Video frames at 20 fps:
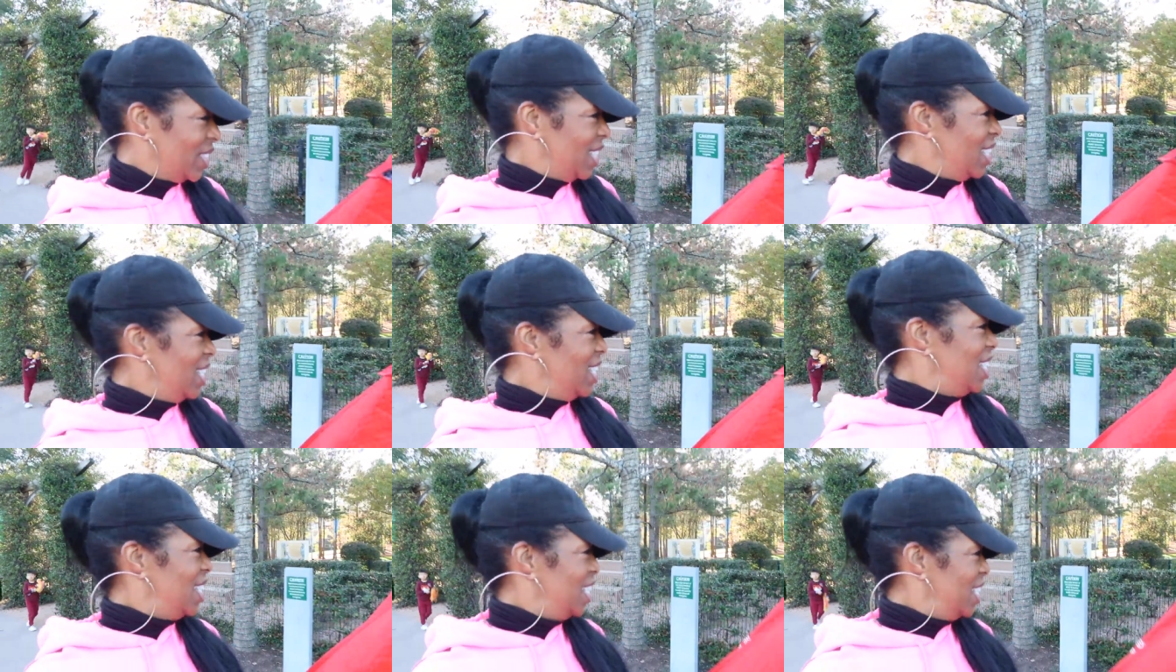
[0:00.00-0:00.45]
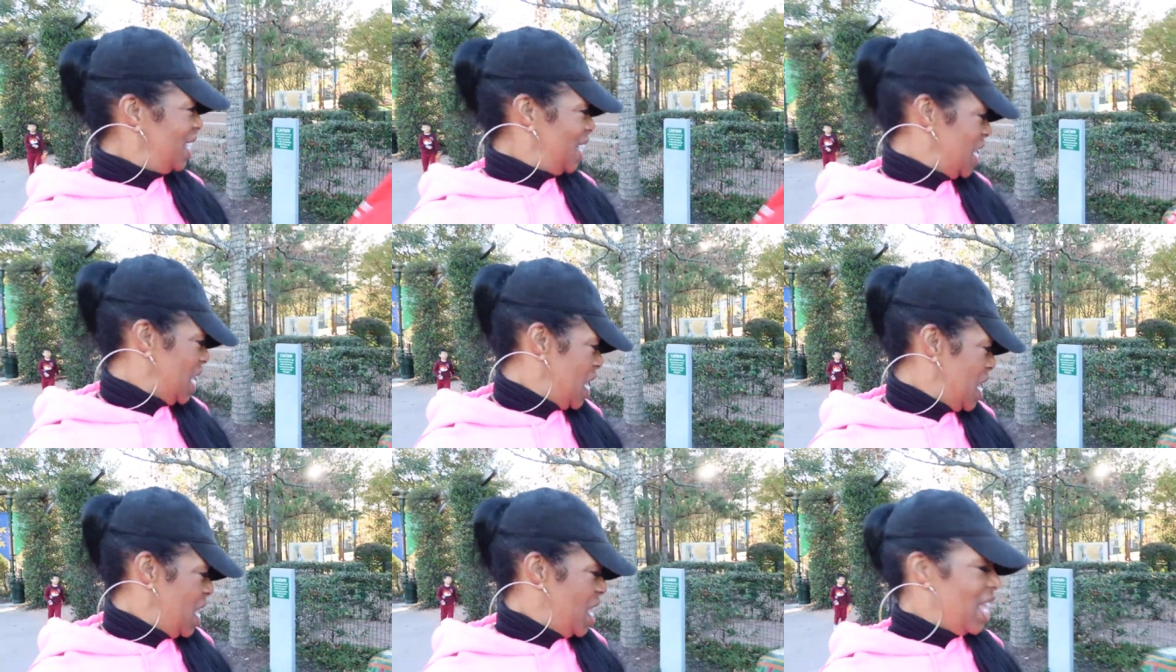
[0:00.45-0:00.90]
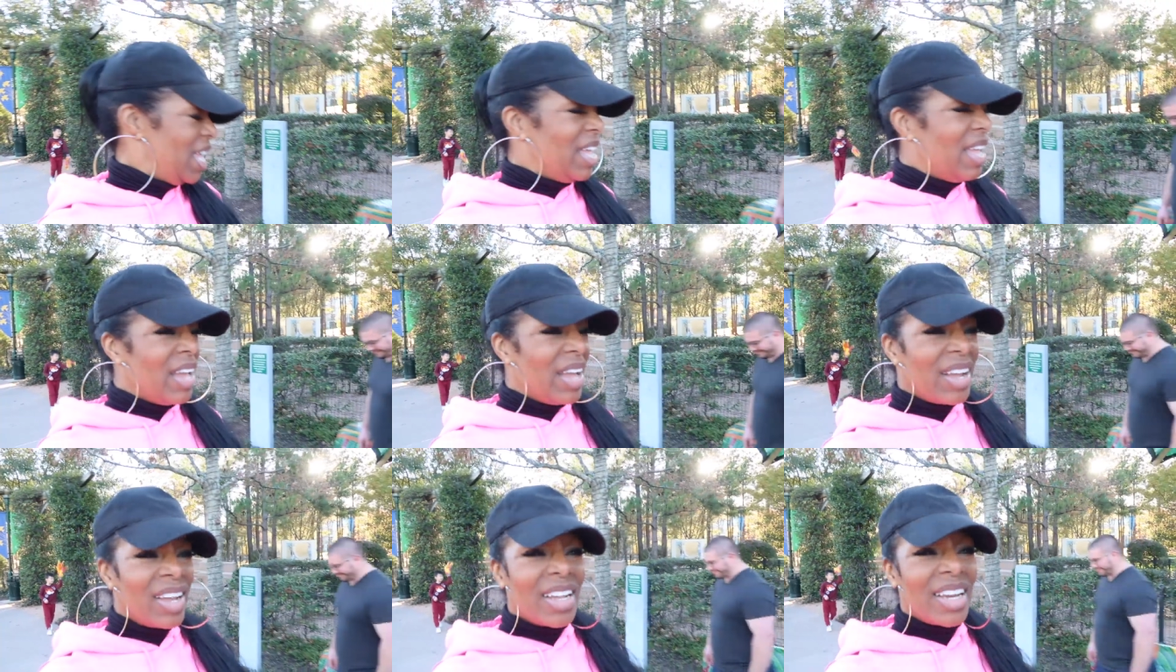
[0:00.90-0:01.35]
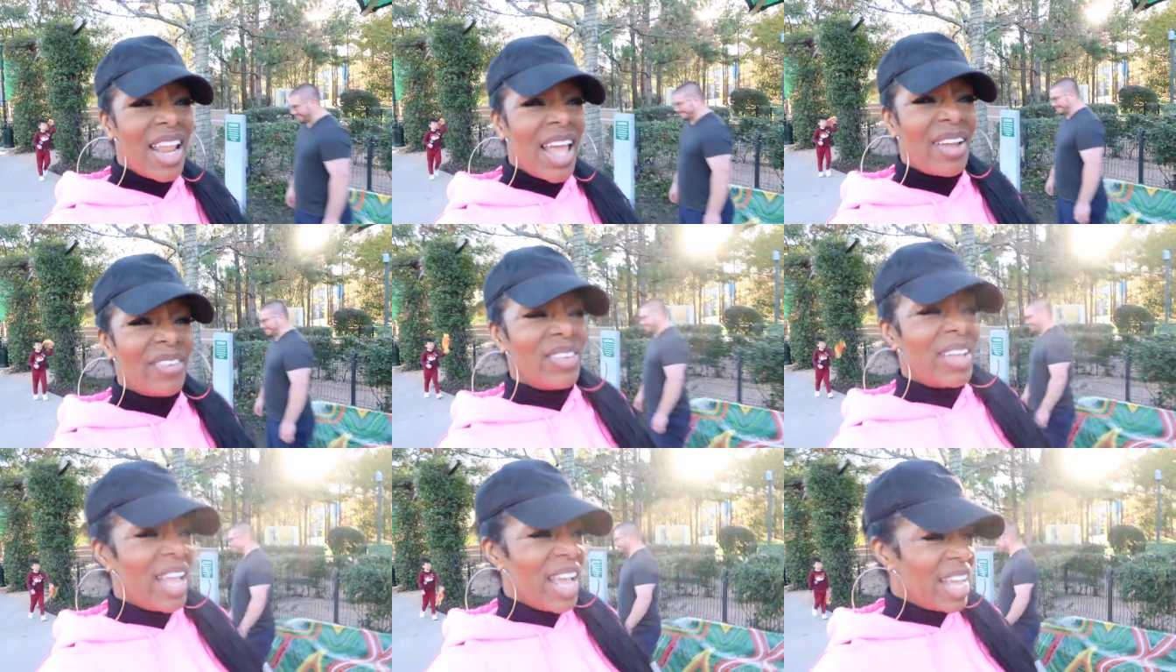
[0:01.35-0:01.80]
cute. I'm
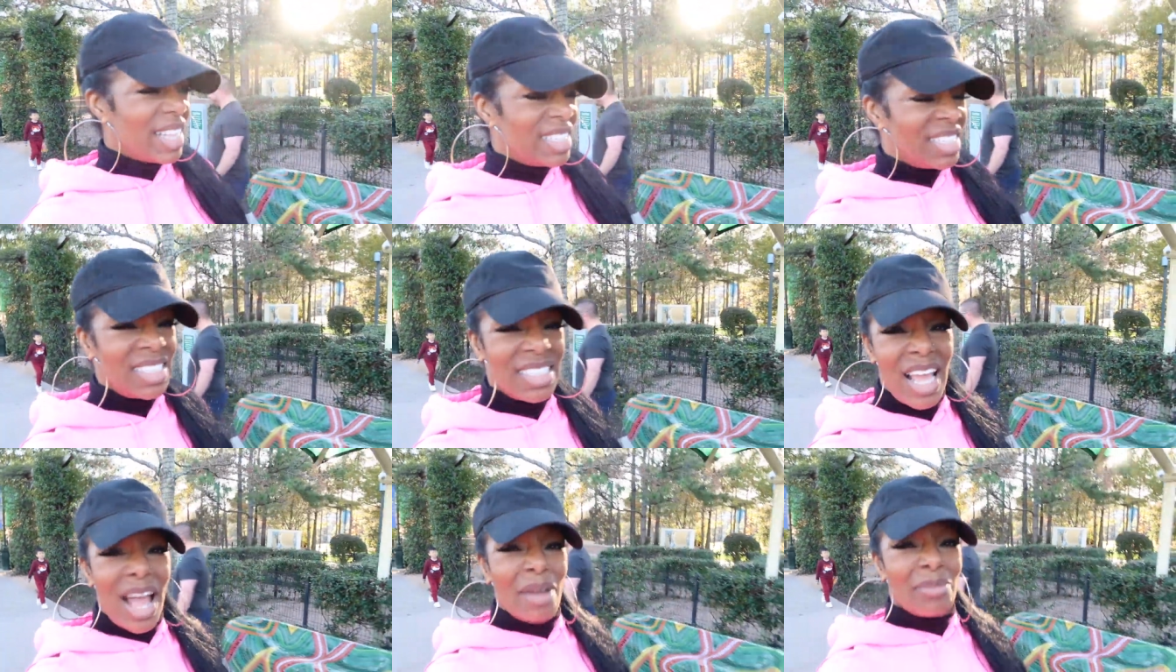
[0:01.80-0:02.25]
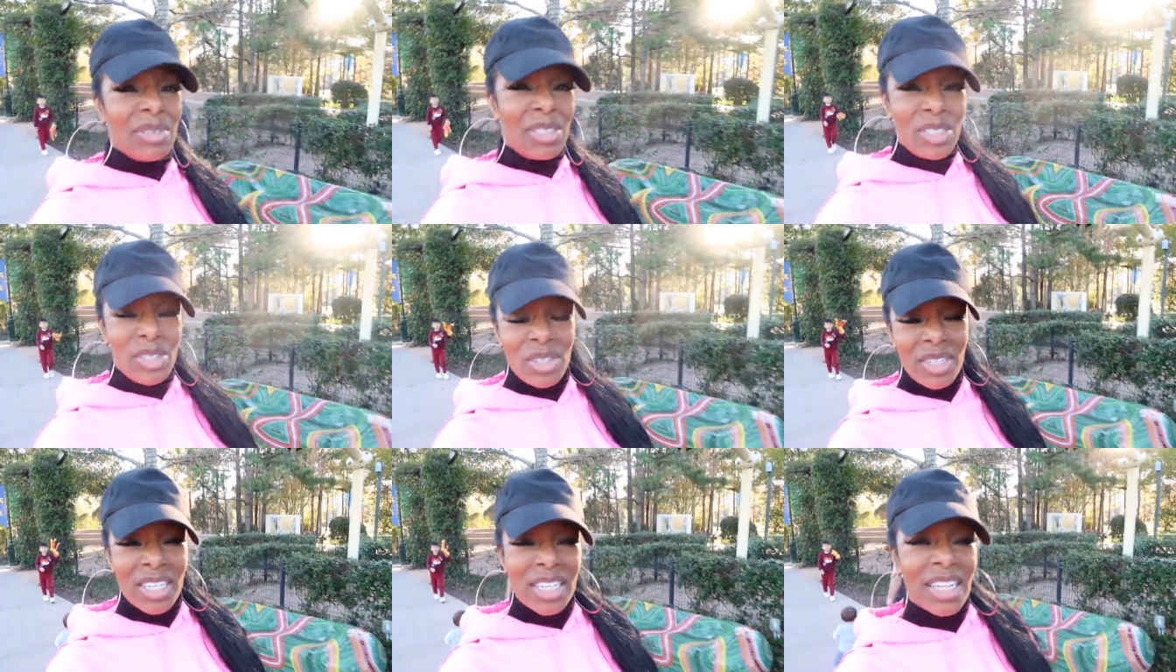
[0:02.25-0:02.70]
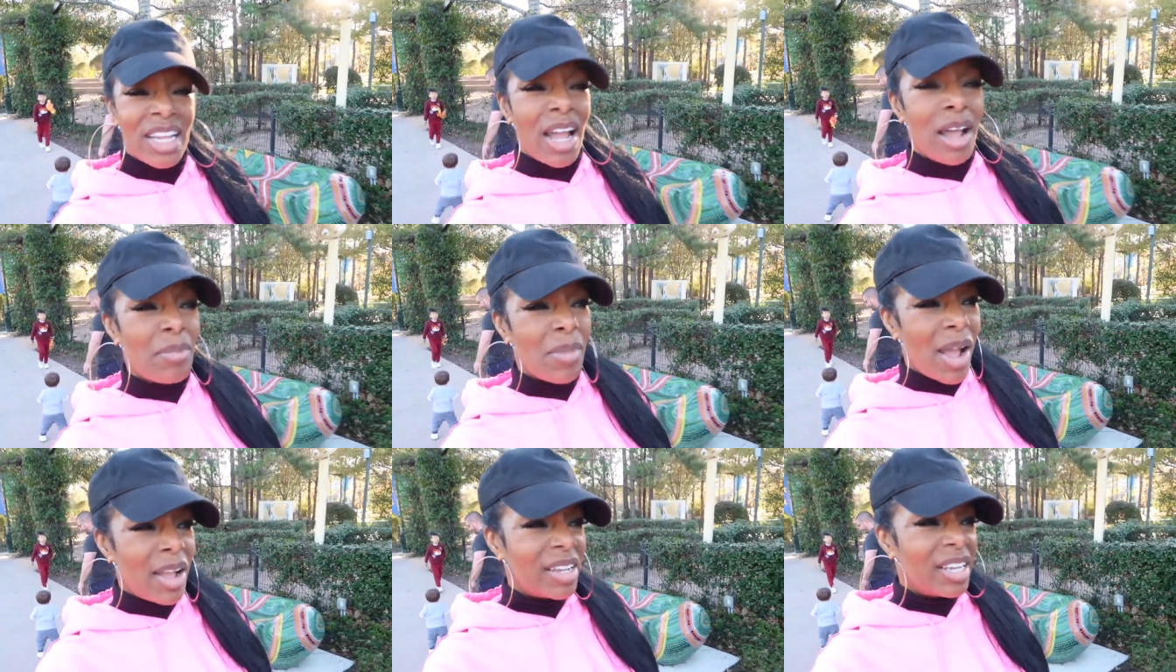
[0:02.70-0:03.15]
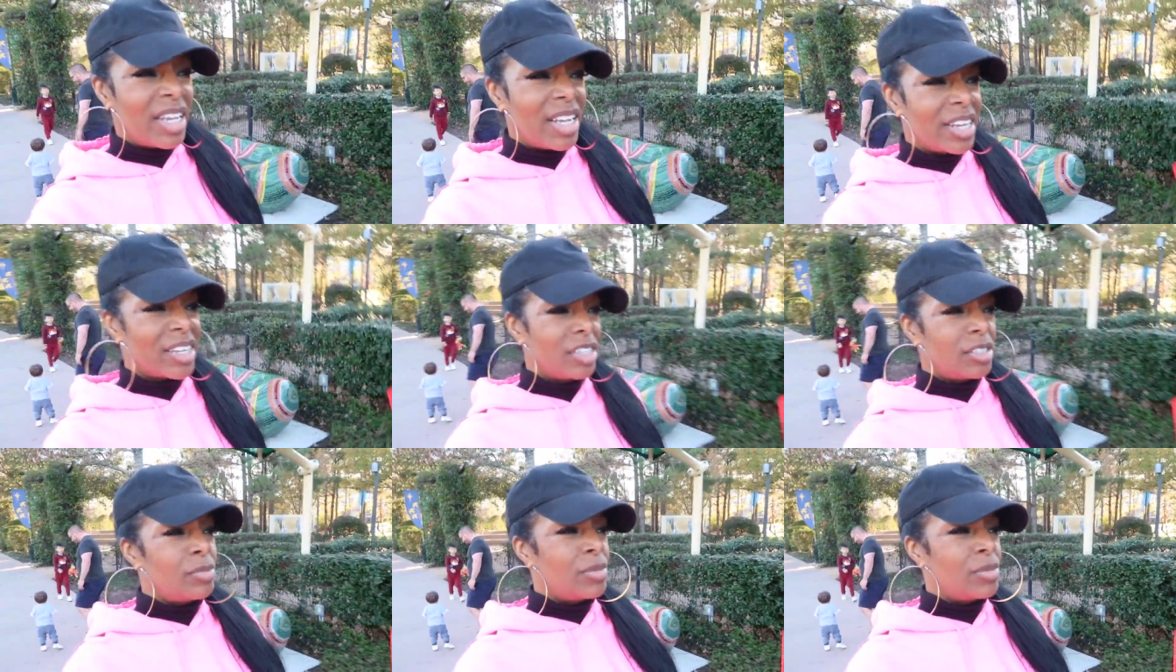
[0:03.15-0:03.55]
glad we had this opportunity to come out here,